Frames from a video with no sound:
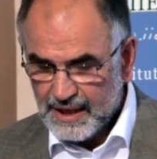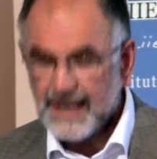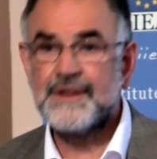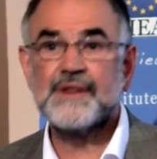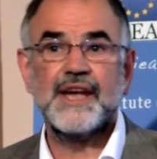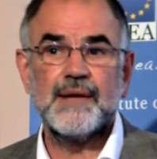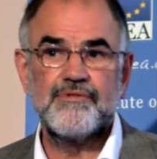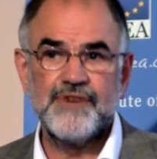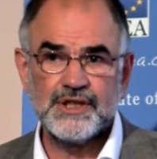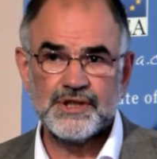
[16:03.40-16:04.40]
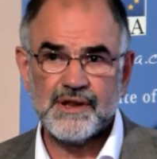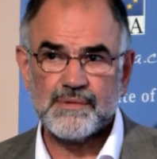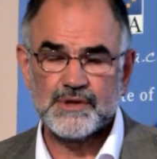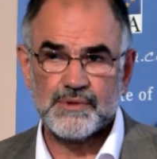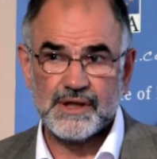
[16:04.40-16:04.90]
landscape features,
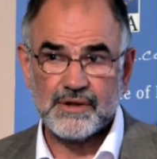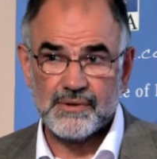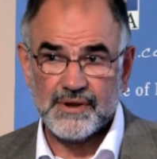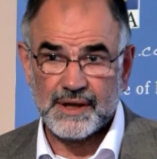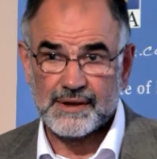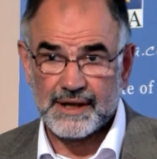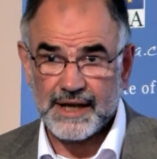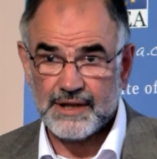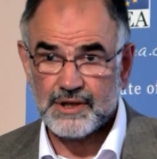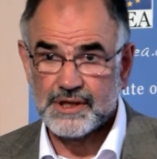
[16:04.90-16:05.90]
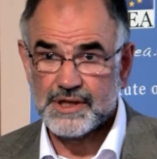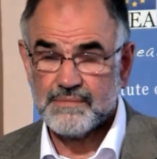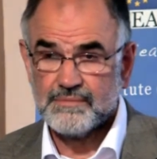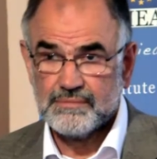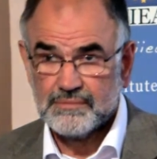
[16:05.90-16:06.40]
which would include things like hedges,
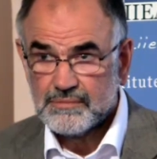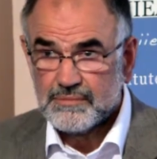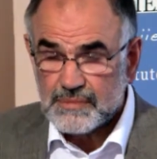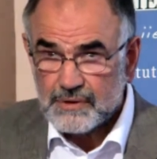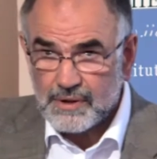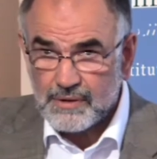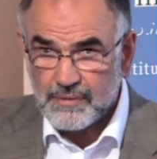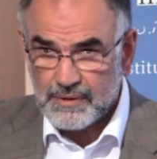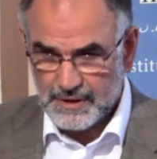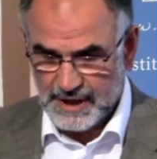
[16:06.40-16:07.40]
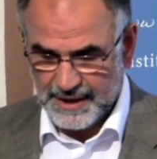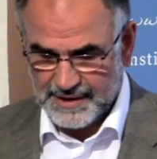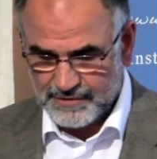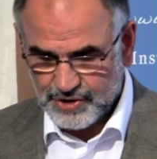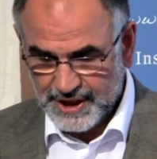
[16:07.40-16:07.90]

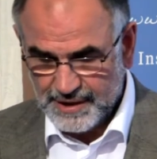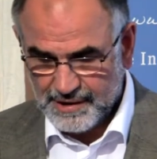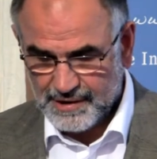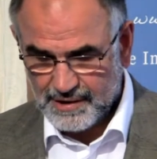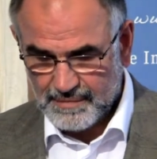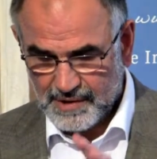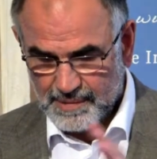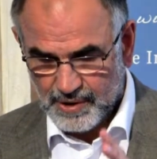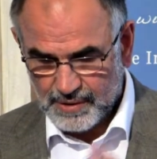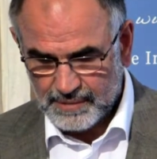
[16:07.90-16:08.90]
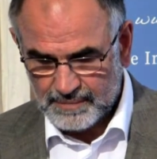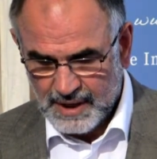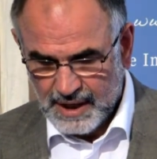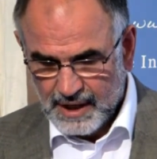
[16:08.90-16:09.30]
lines of trees, small